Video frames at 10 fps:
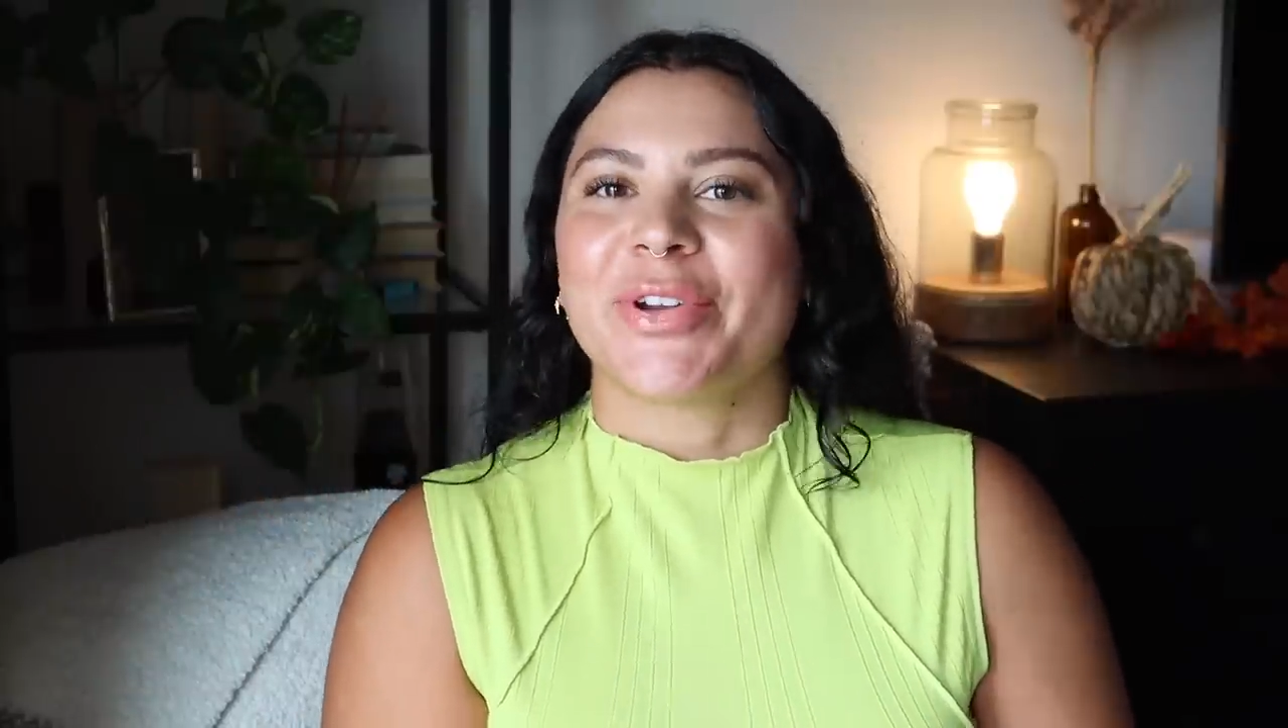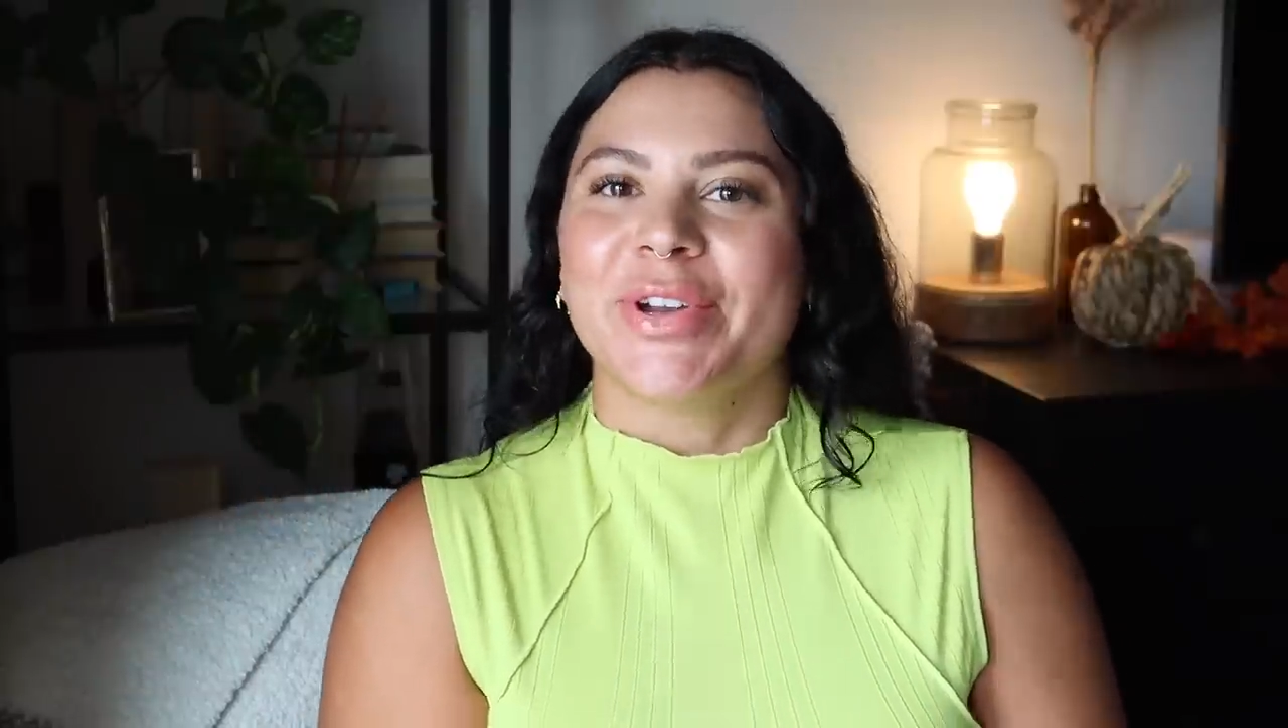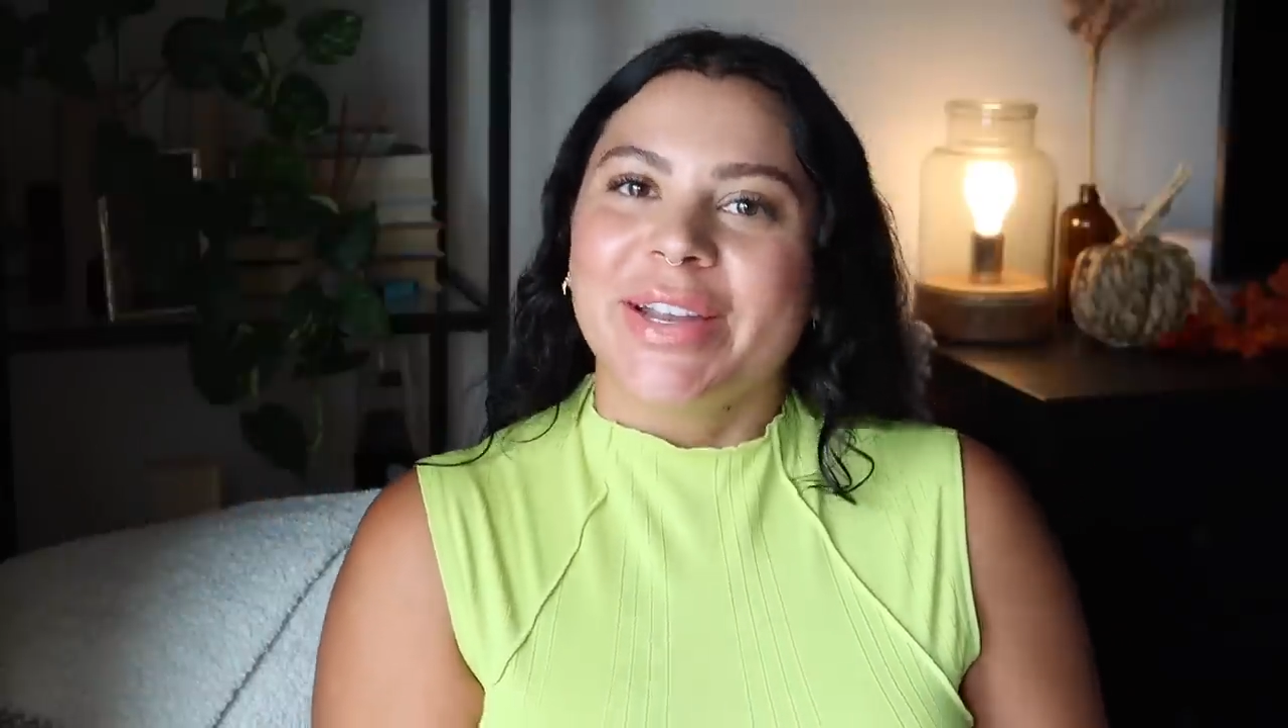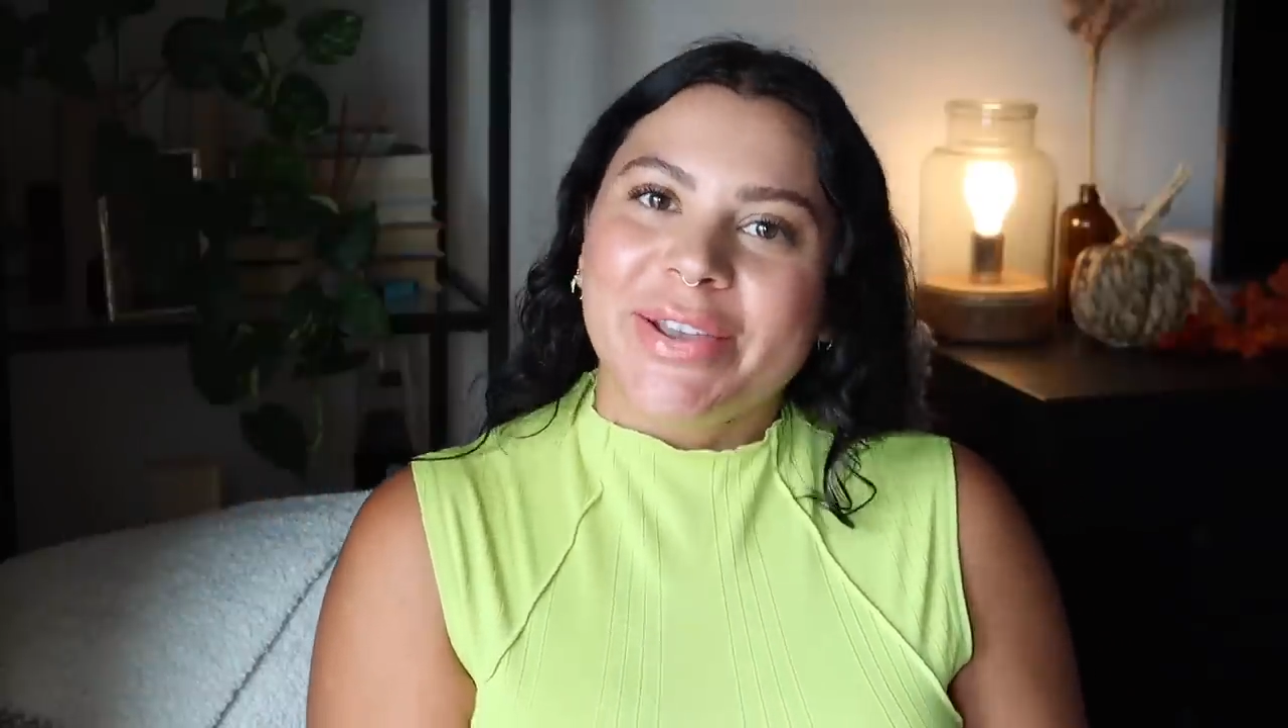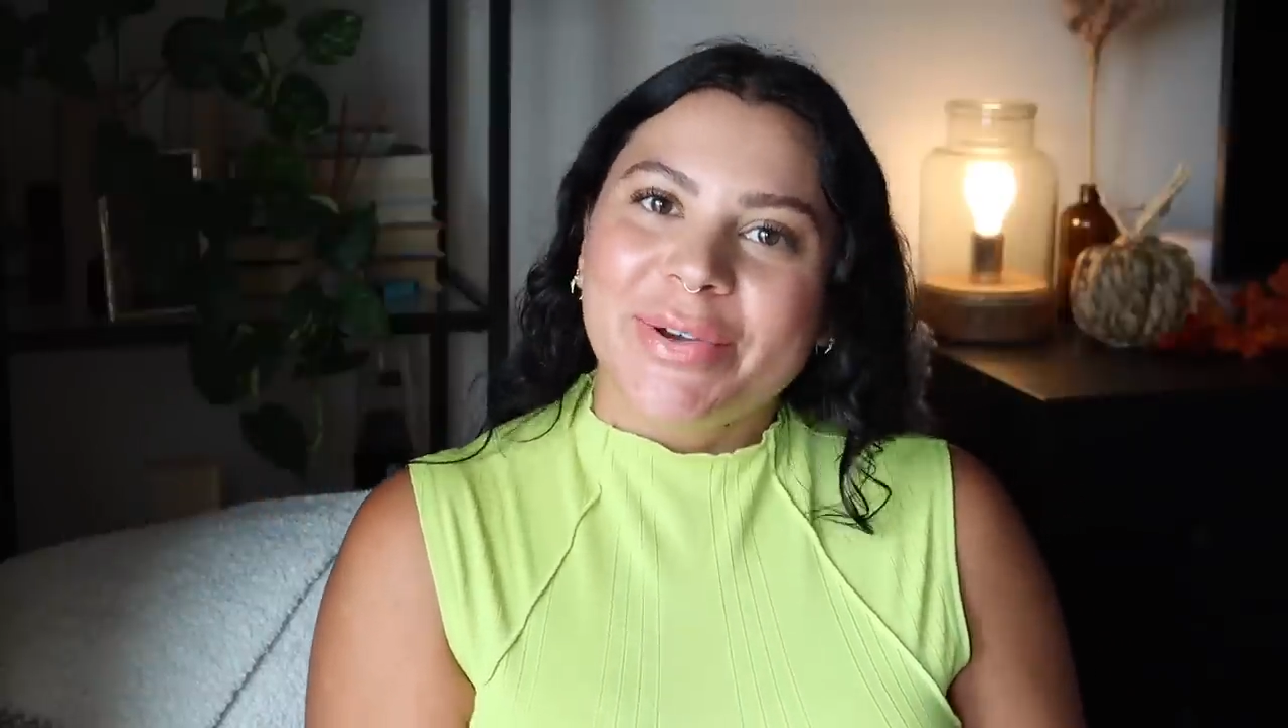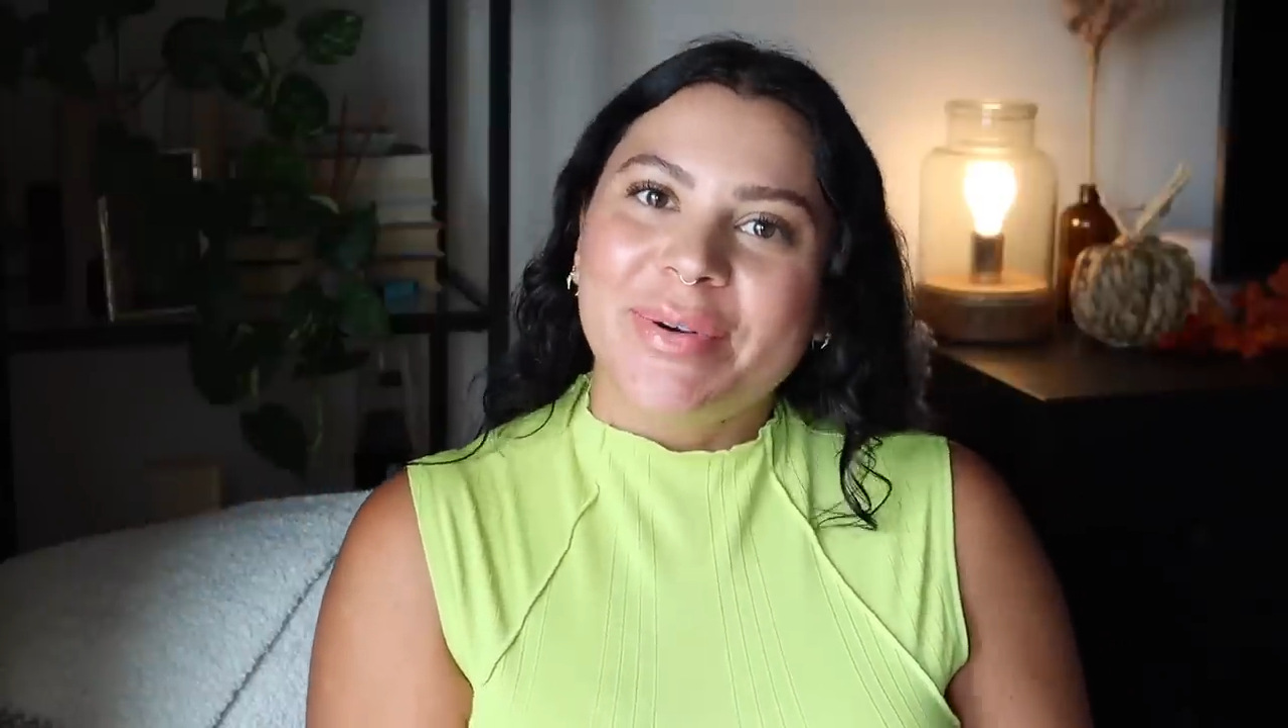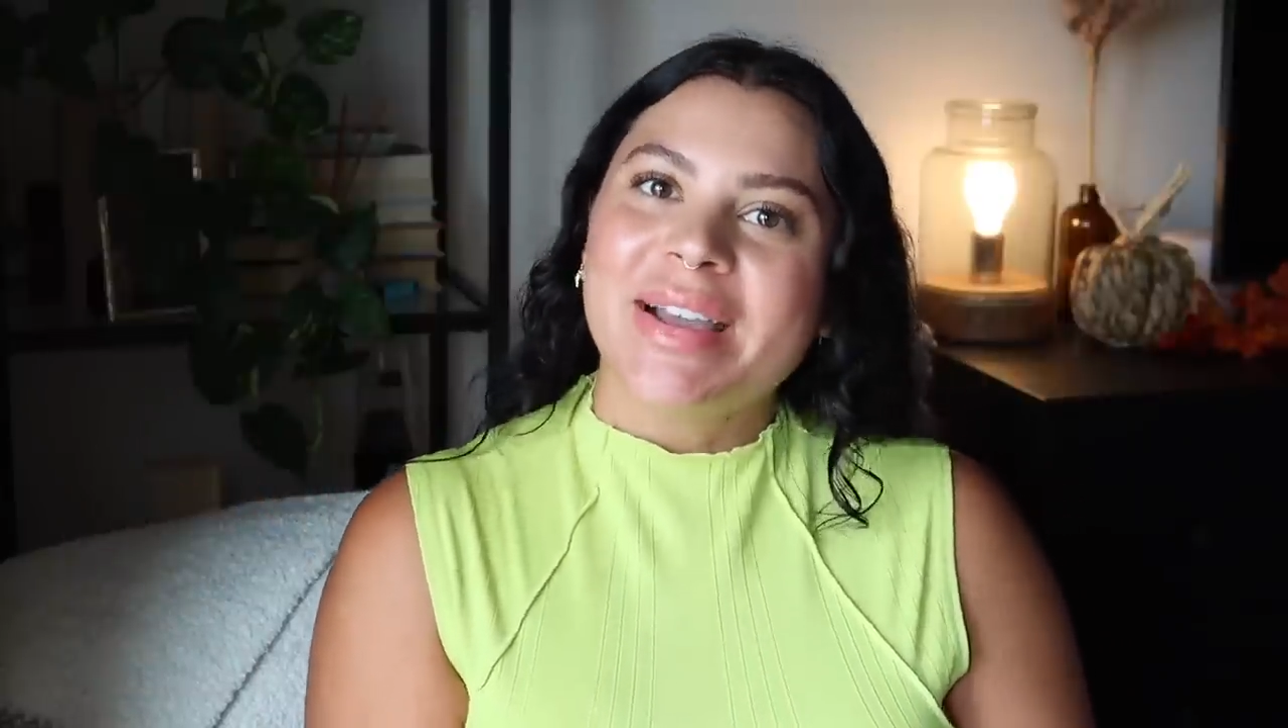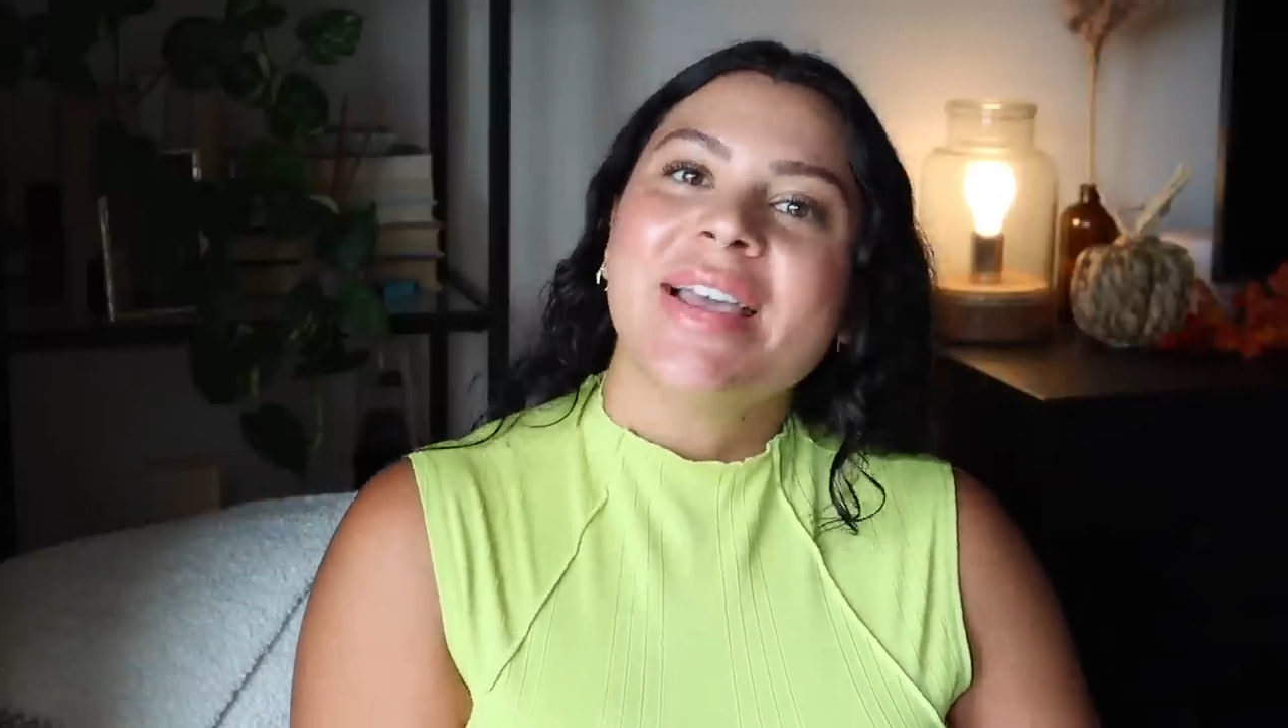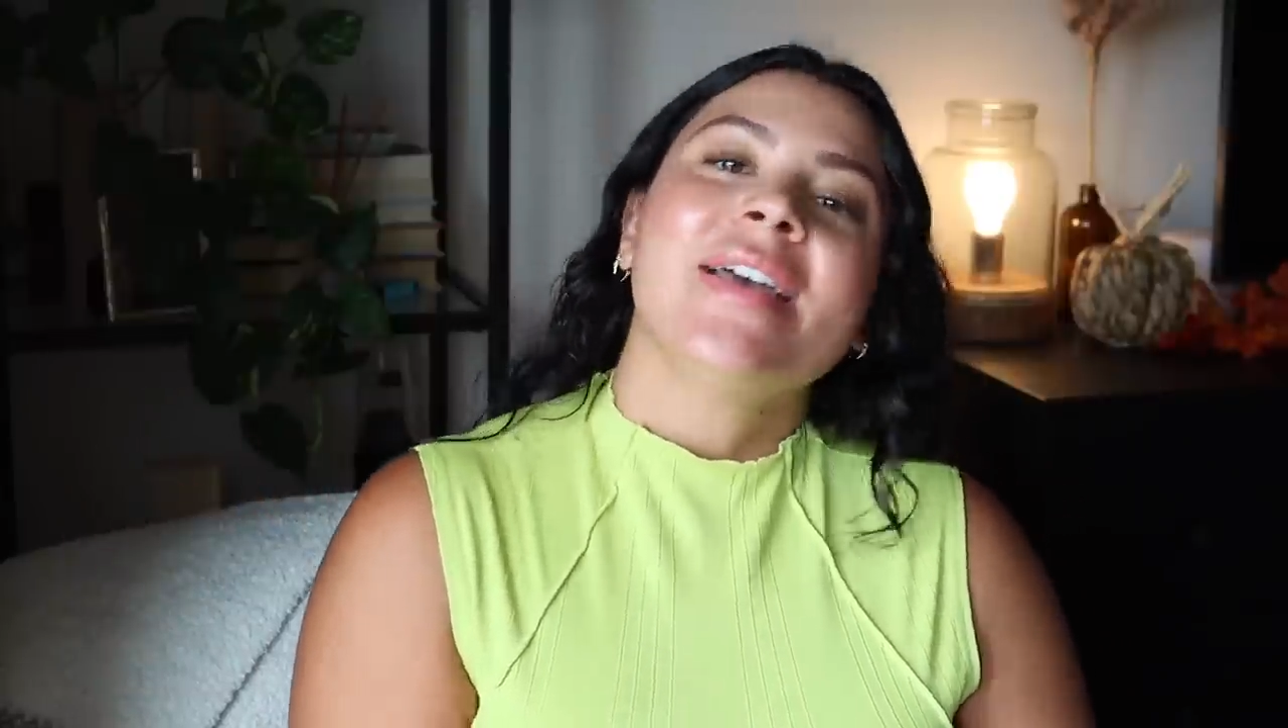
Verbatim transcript: you're new.